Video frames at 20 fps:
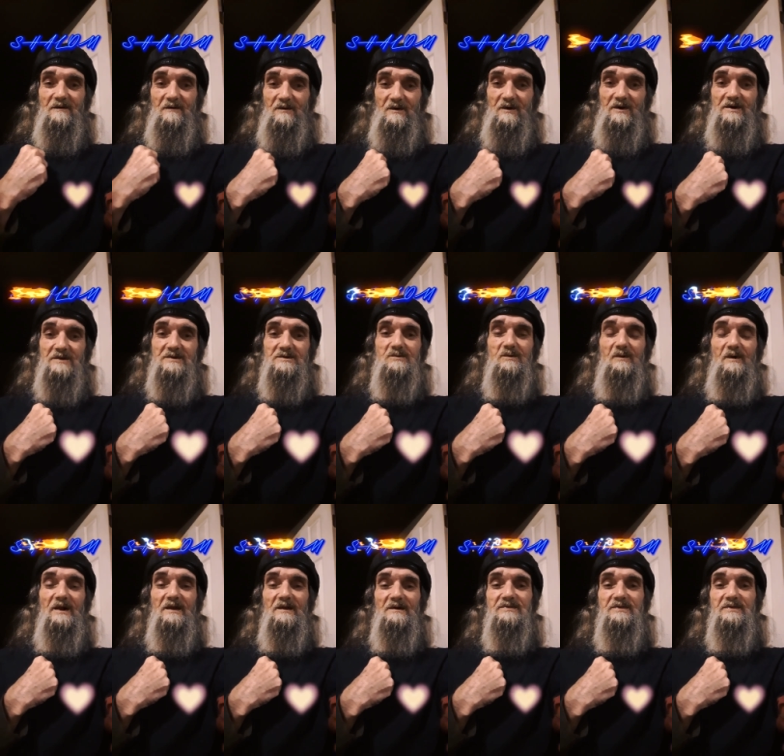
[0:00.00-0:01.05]
wherein
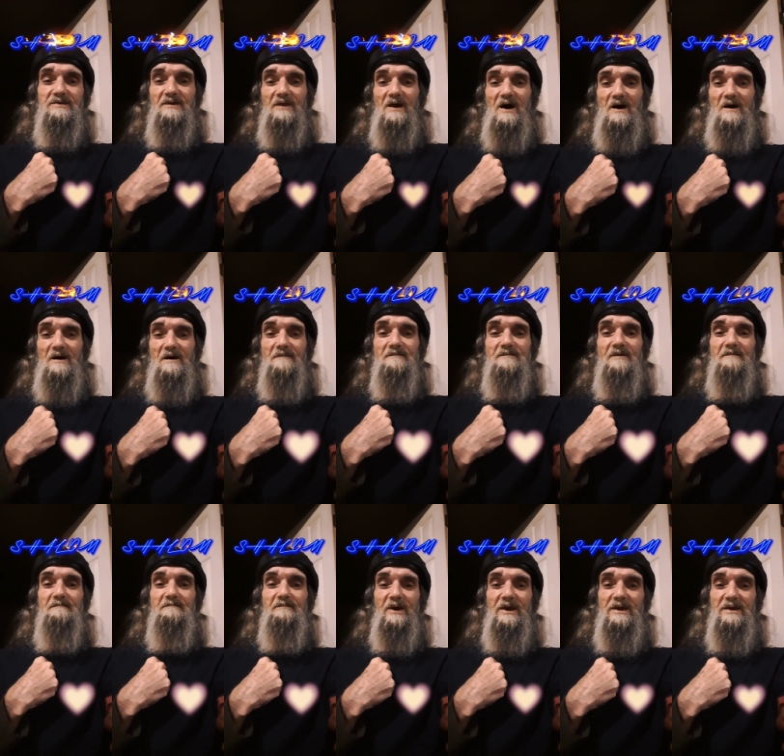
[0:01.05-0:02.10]
dwelleth love
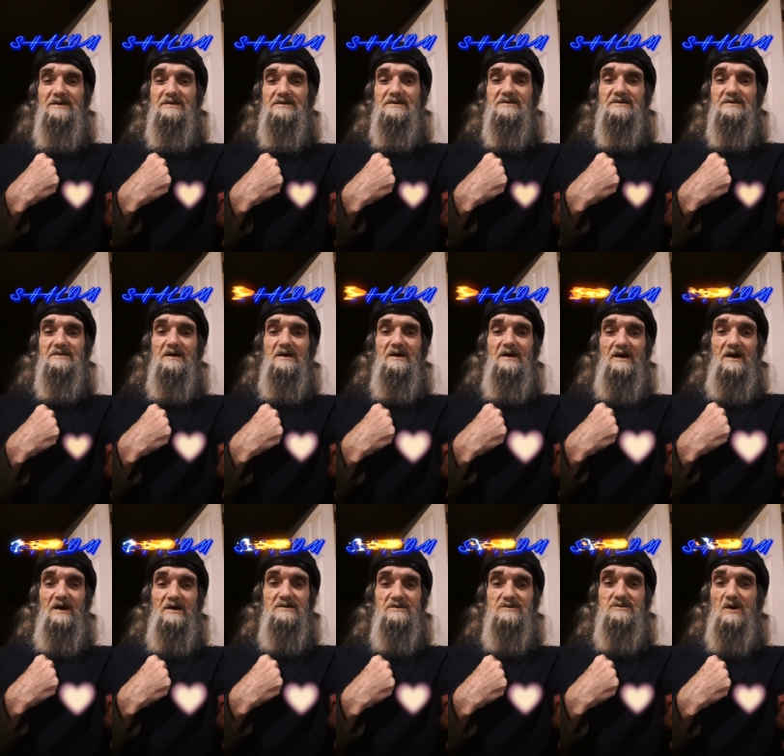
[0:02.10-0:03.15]
and peace
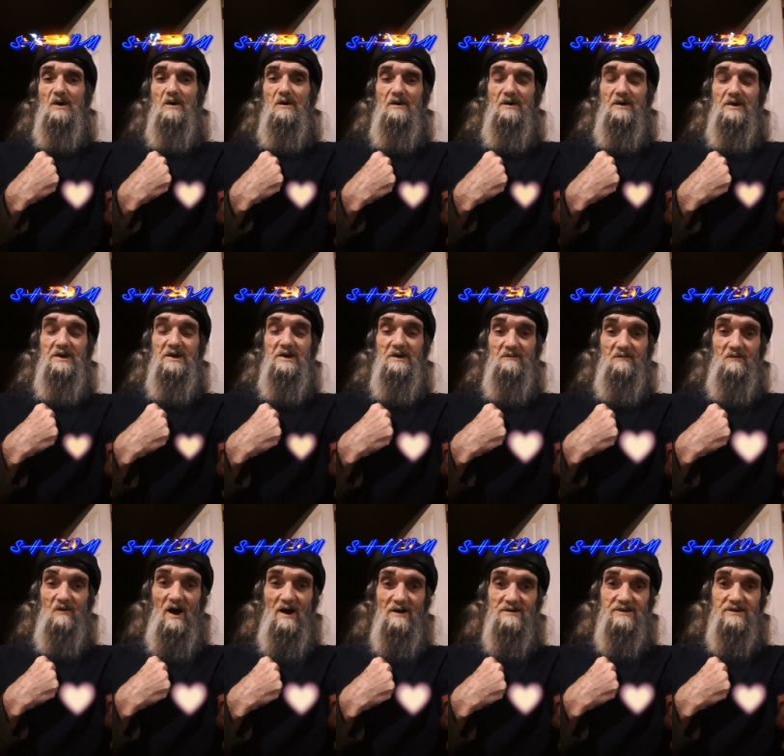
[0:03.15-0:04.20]
and joy and
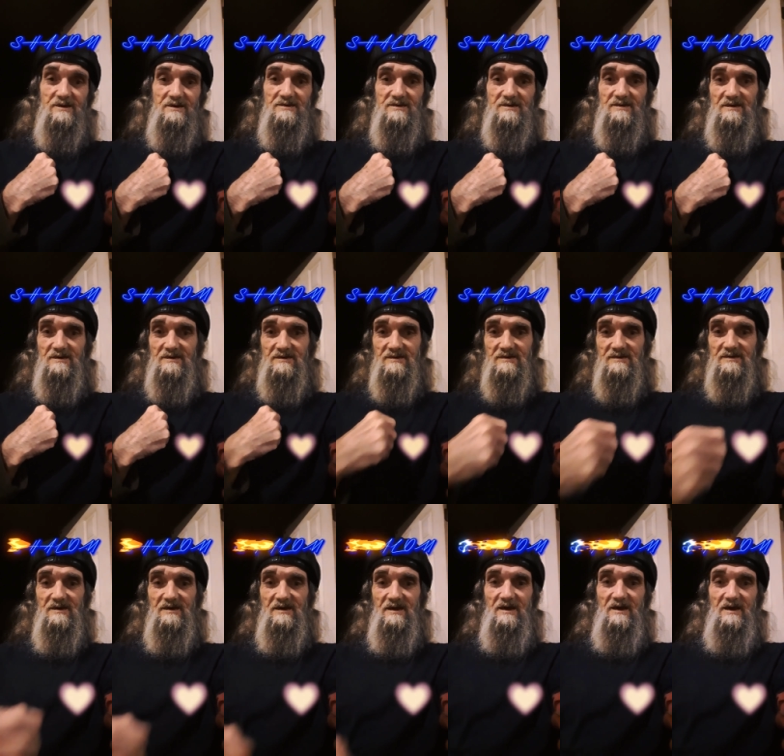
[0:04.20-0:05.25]
righteousness.
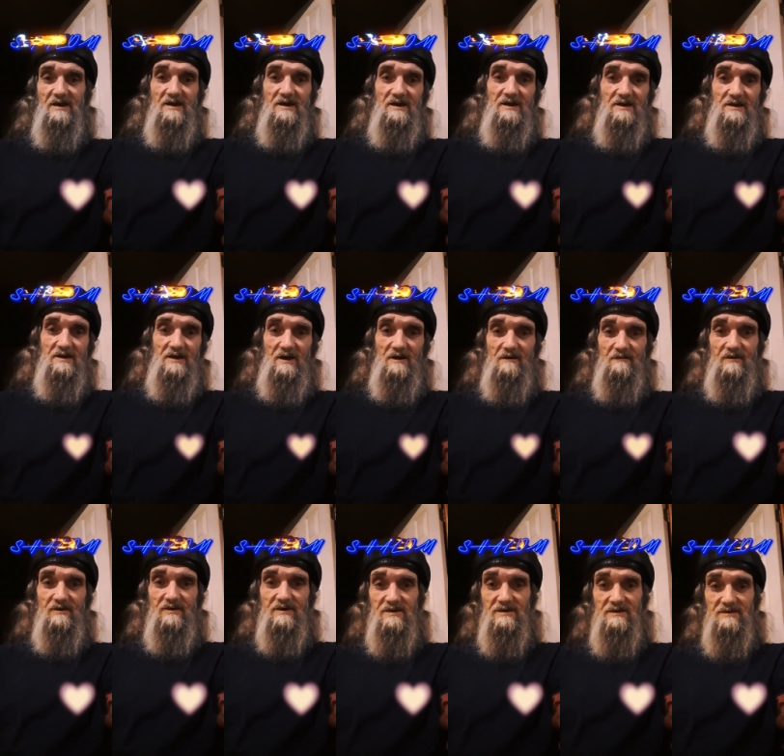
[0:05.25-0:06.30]
In
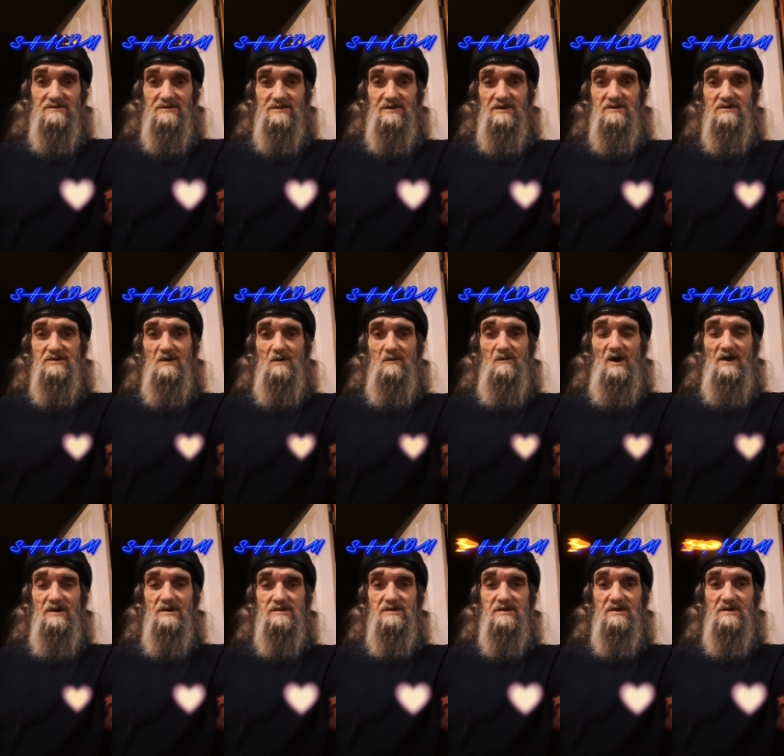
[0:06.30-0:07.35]
every
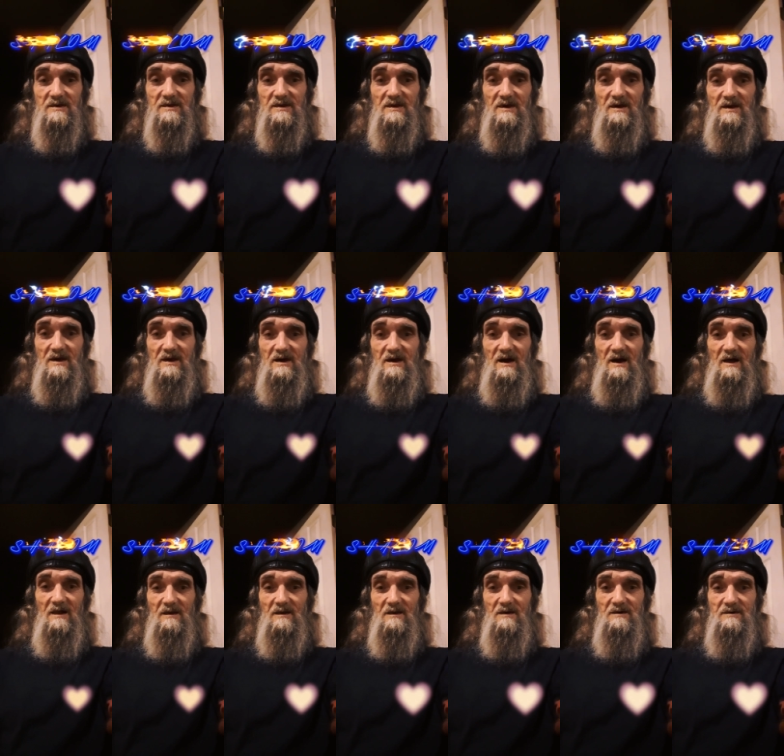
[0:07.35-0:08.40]
situation,
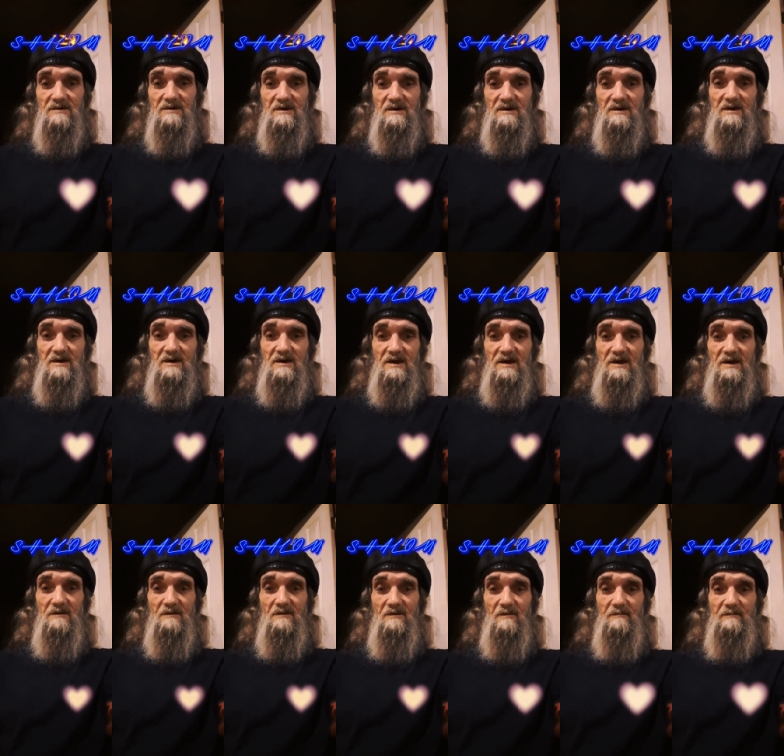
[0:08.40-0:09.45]
hallelujah,
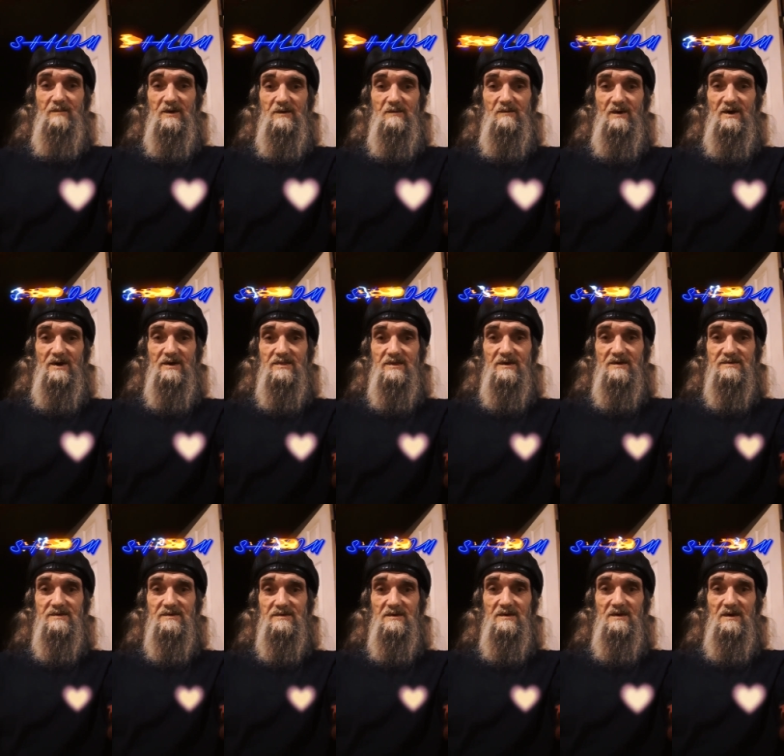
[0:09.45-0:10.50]
He will be with us.
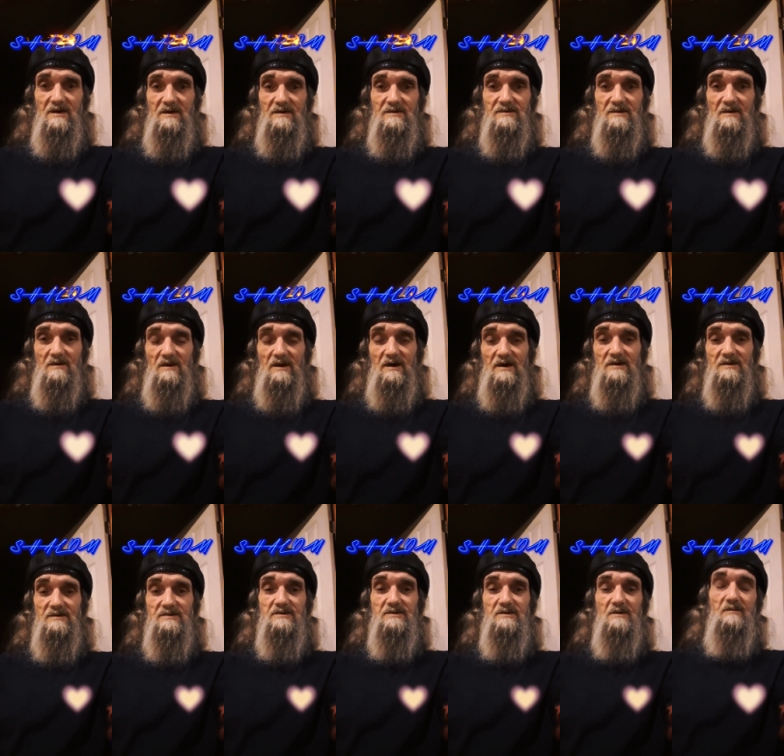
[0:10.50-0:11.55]
So let
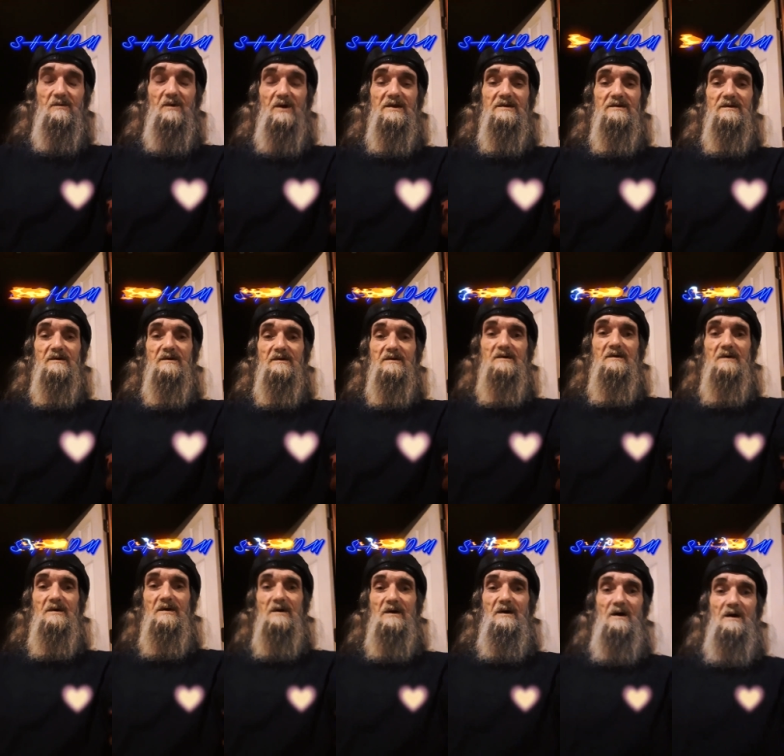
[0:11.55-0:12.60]
us surrender
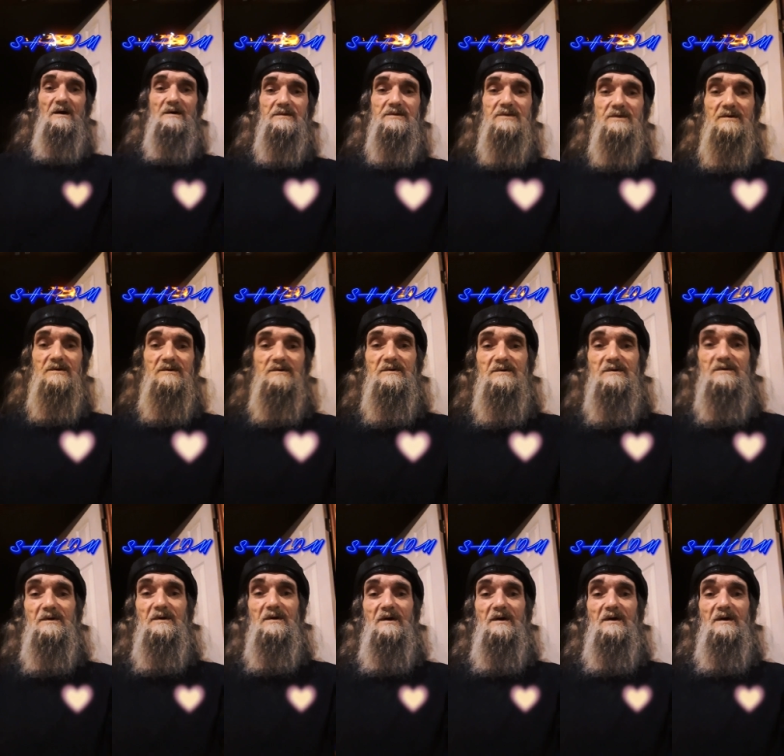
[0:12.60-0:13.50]
unto